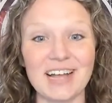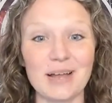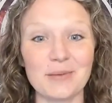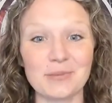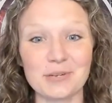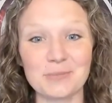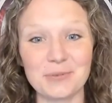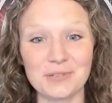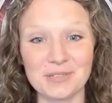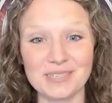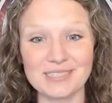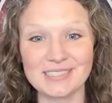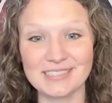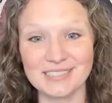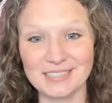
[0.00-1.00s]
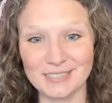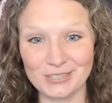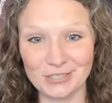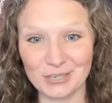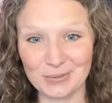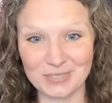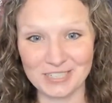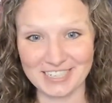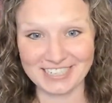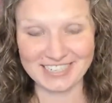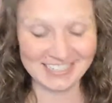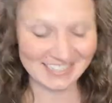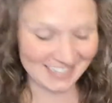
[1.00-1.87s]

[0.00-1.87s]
I'm going to put links in the description.